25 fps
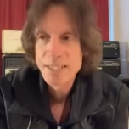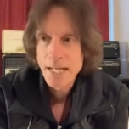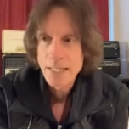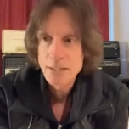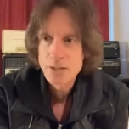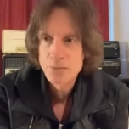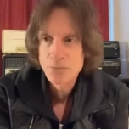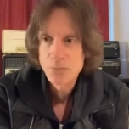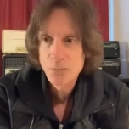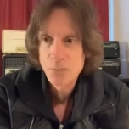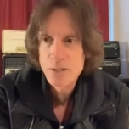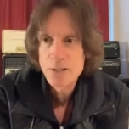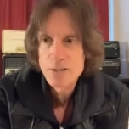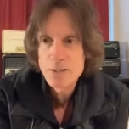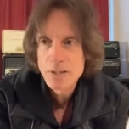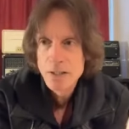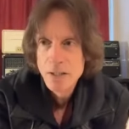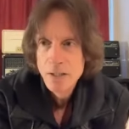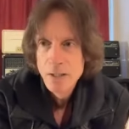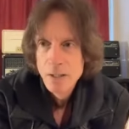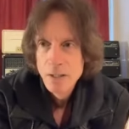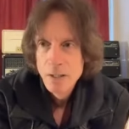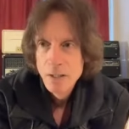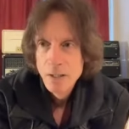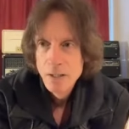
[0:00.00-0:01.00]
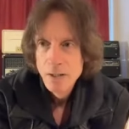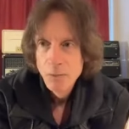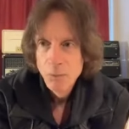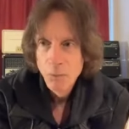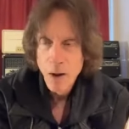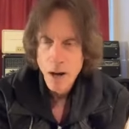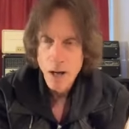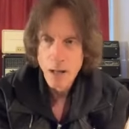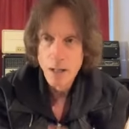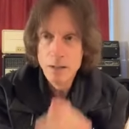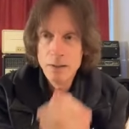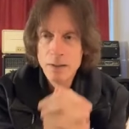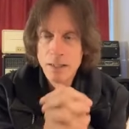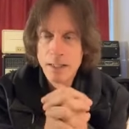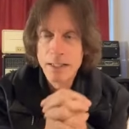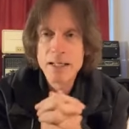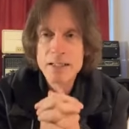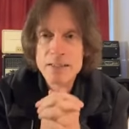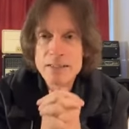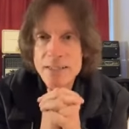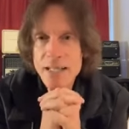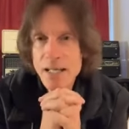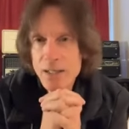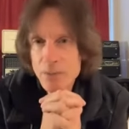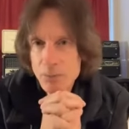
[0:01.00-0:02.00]
next for us? Well, like I
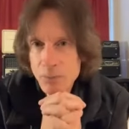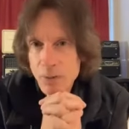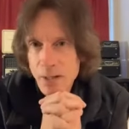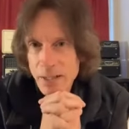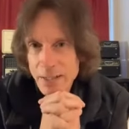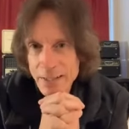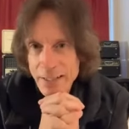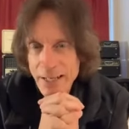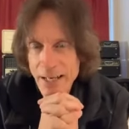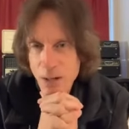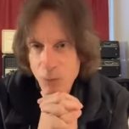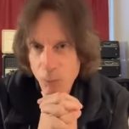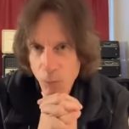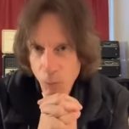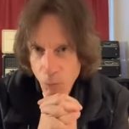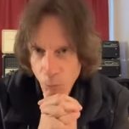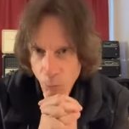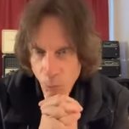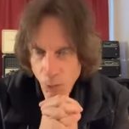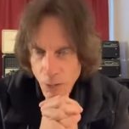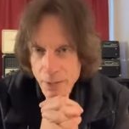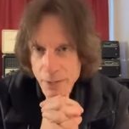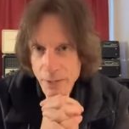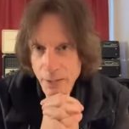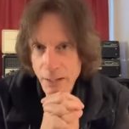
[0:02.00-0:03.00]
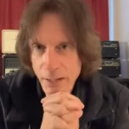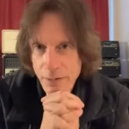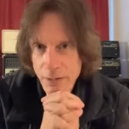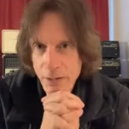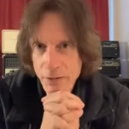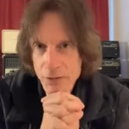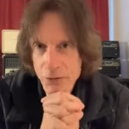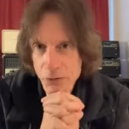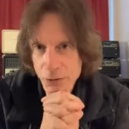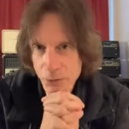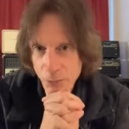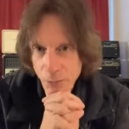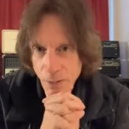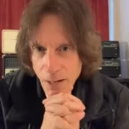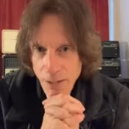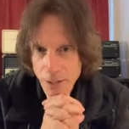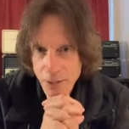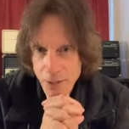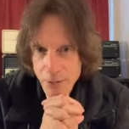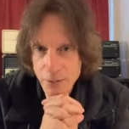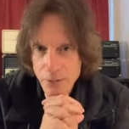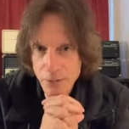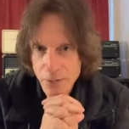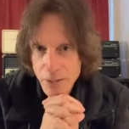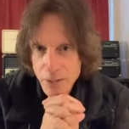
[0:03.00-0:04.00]
said, right now we're working on our new
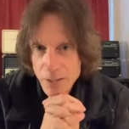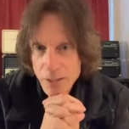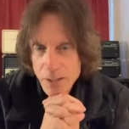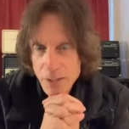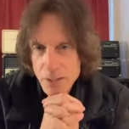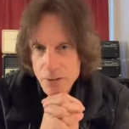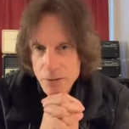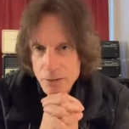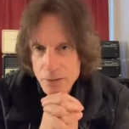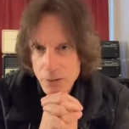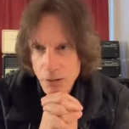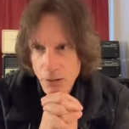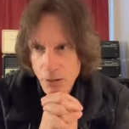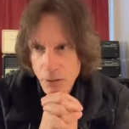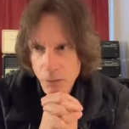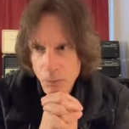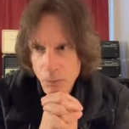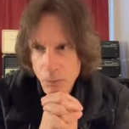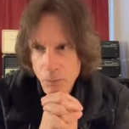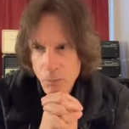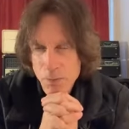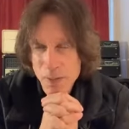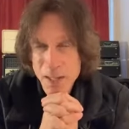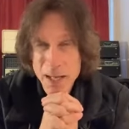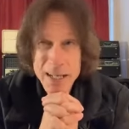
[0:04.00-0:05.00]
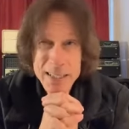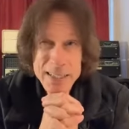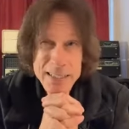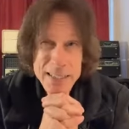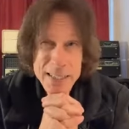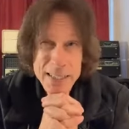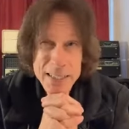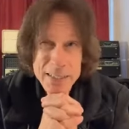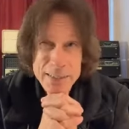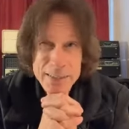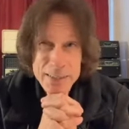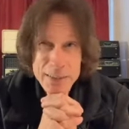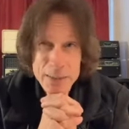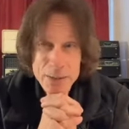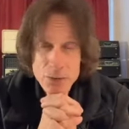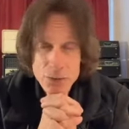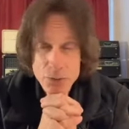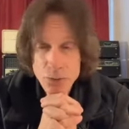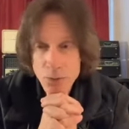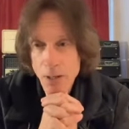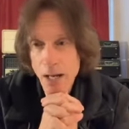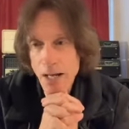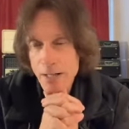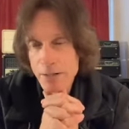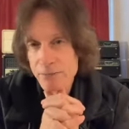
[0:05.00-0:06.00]
record. So the idea is to
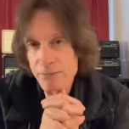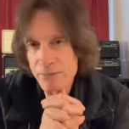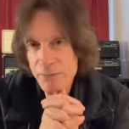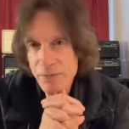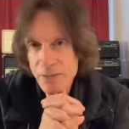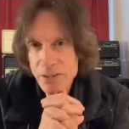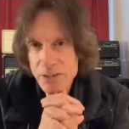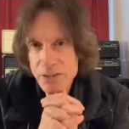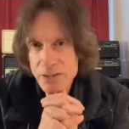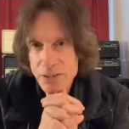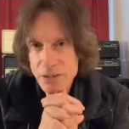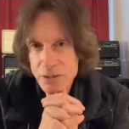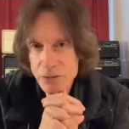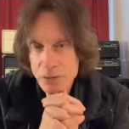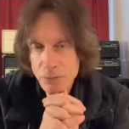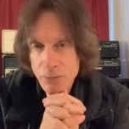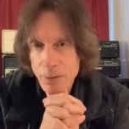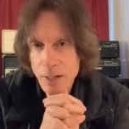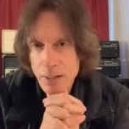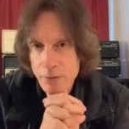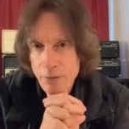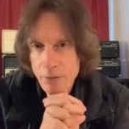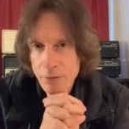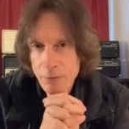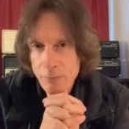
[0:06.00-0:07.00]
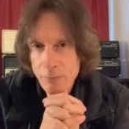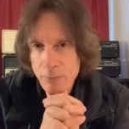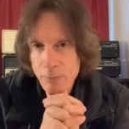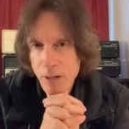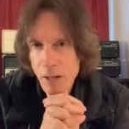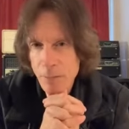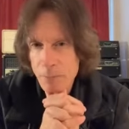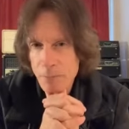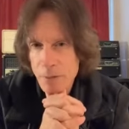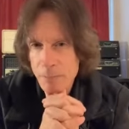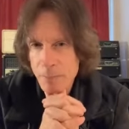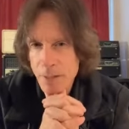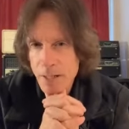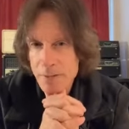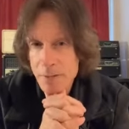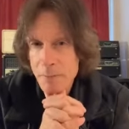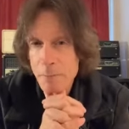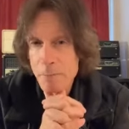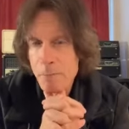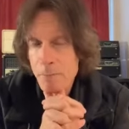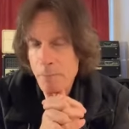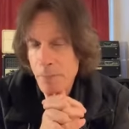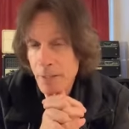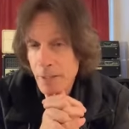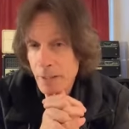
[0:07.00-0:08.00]
try to finish this record probably by the
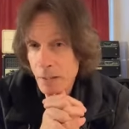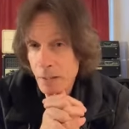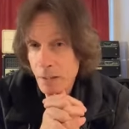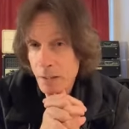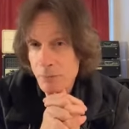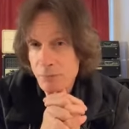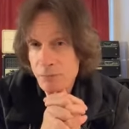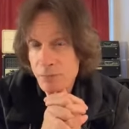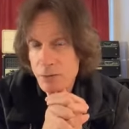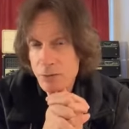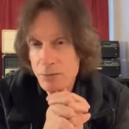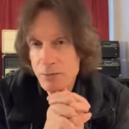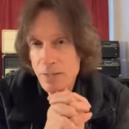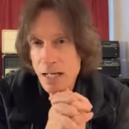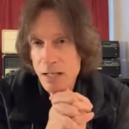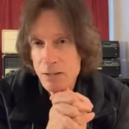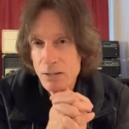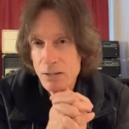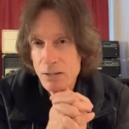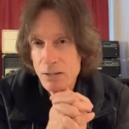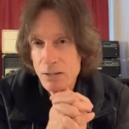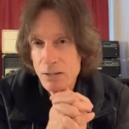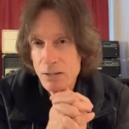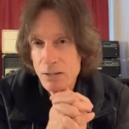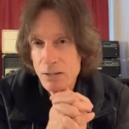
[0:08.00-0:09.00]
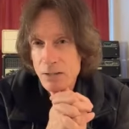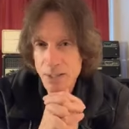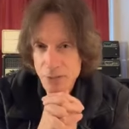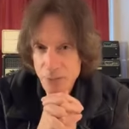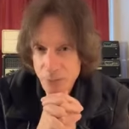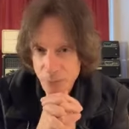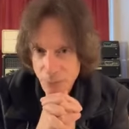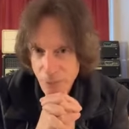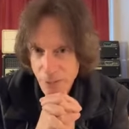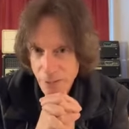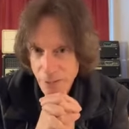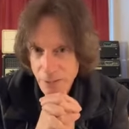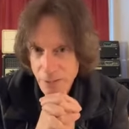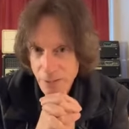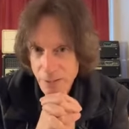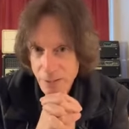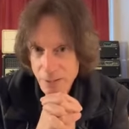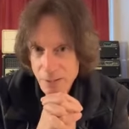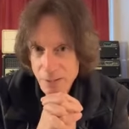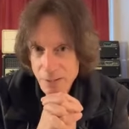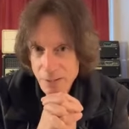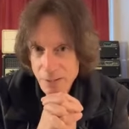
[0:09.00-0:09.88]
middle of 2023.